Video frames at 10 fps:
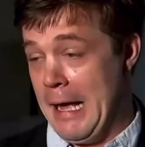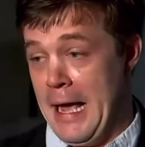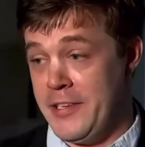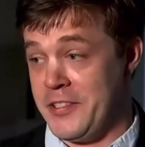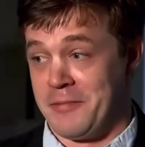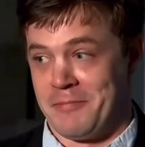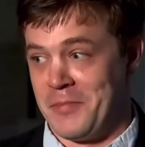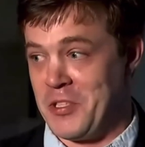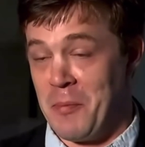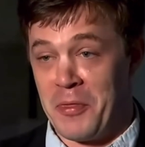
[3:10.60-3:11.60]
I just
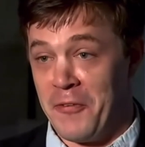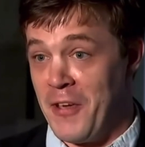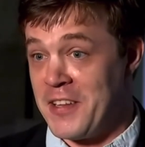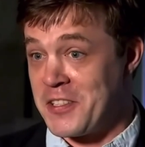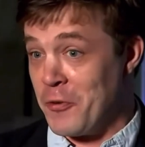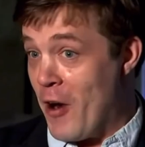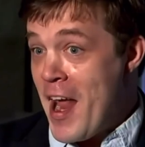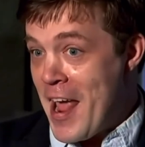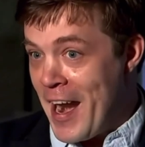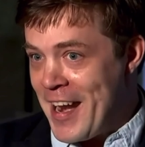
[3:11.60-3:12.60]
jumped the fence and
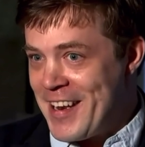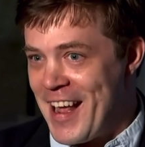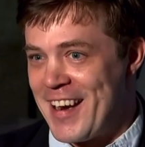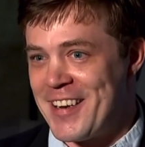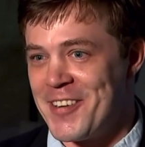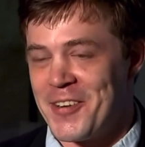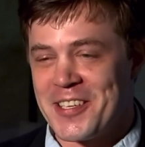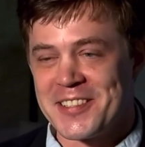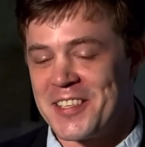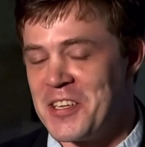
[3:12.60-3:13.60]
ran. I didn't know what
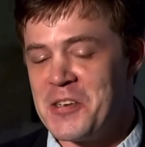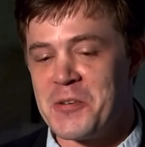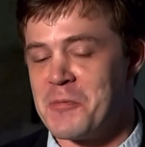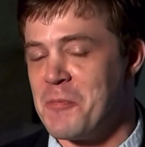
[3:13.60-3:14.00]
else to do.